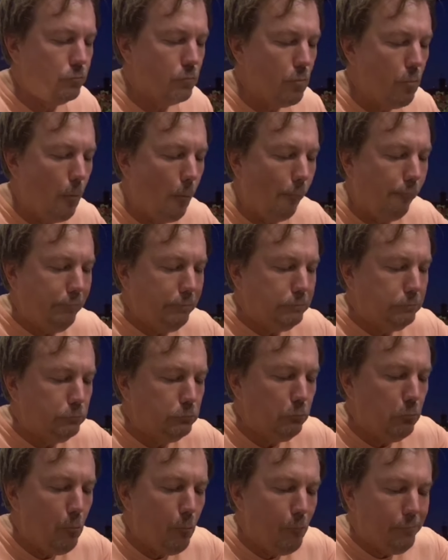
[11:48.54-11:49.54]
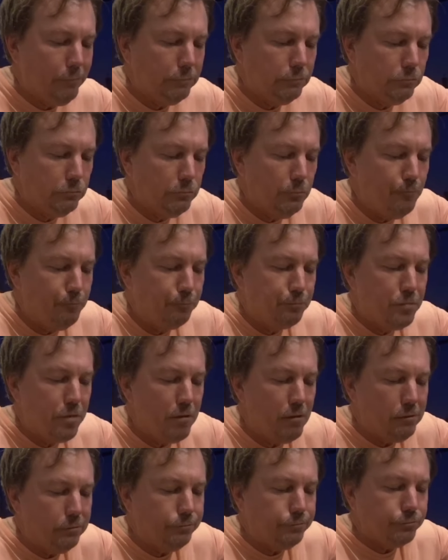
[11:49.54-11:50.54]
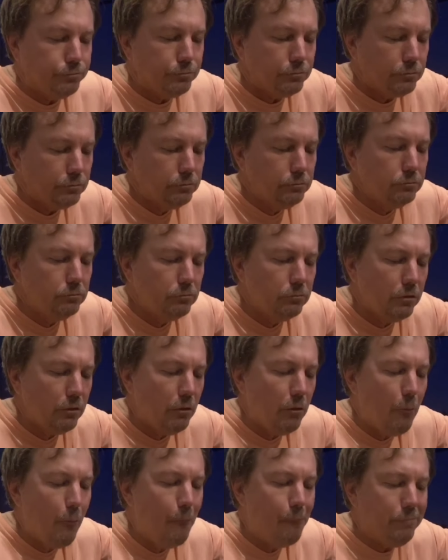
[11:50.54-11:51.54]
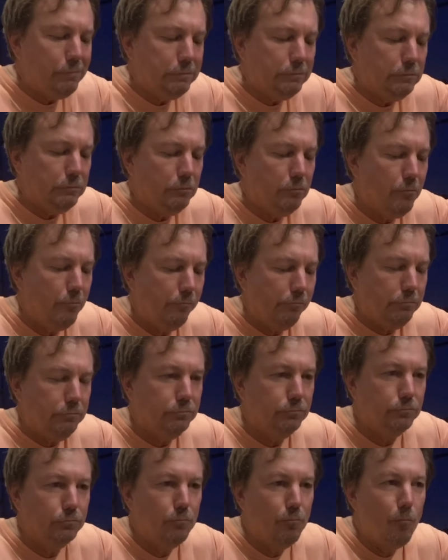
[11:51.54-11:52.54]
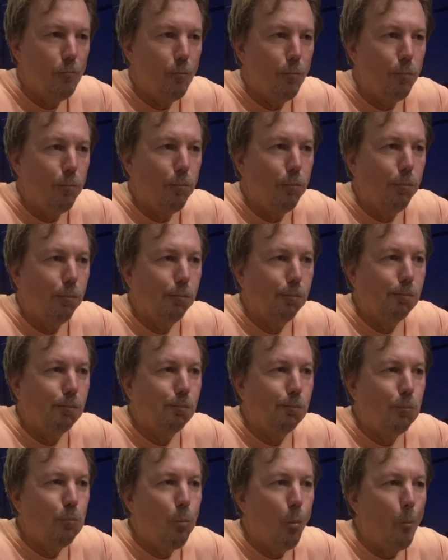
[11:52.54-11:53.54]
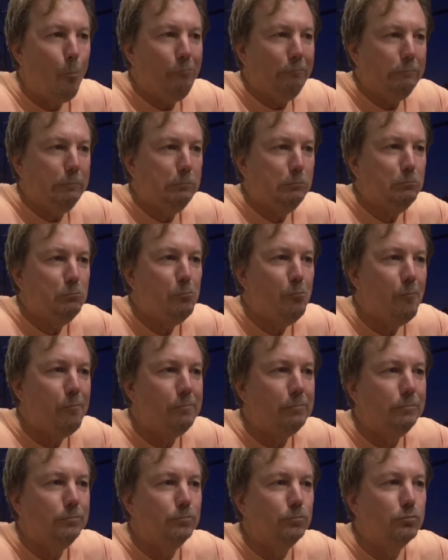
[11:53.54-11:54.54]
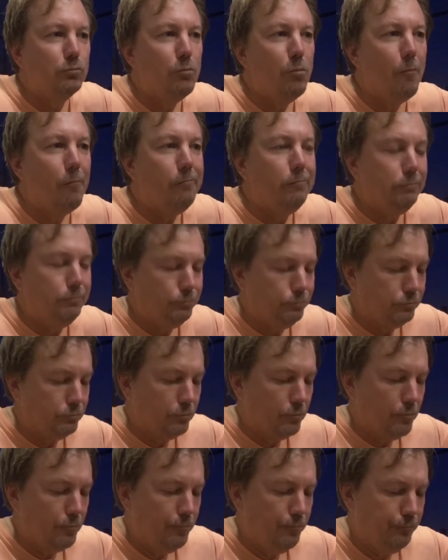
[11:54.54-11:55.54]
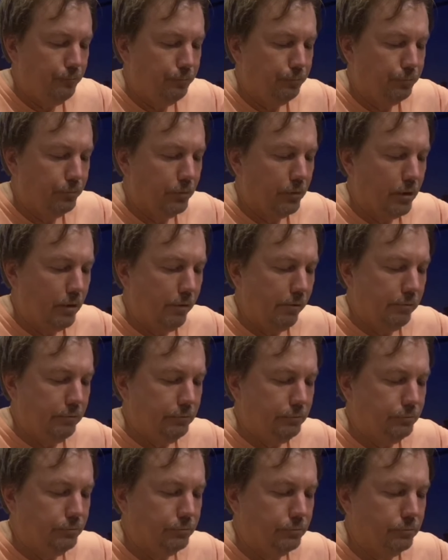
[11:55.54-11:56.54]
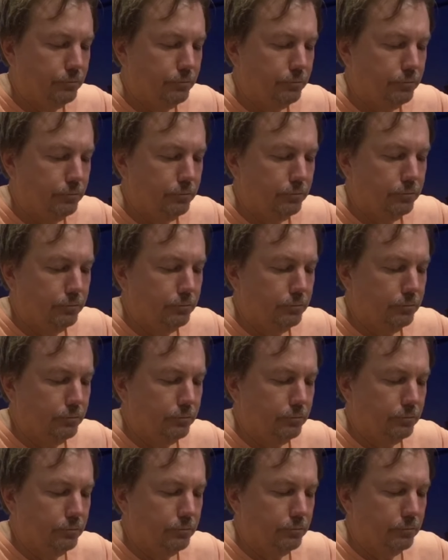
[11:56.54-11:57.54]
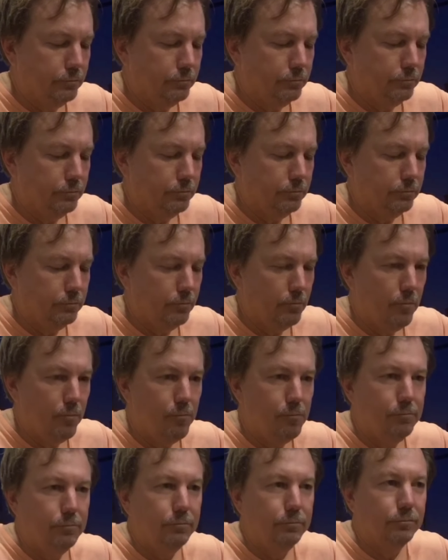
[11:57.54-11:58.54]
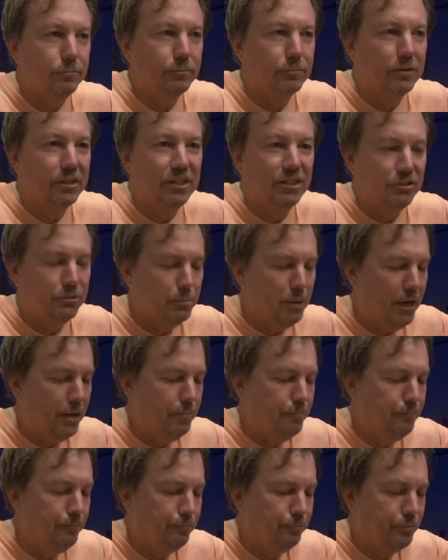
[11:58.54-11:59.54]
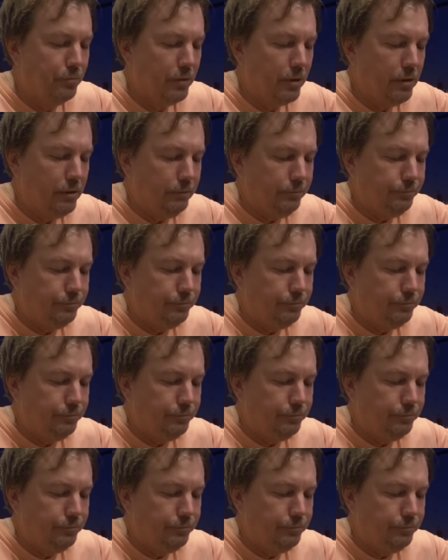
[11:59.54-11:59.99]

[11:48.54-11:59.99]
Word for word: Dad, would you rather kiss mom for a hundred dollars or kiss the prettiest girl you know for seven hundred? Kiss mom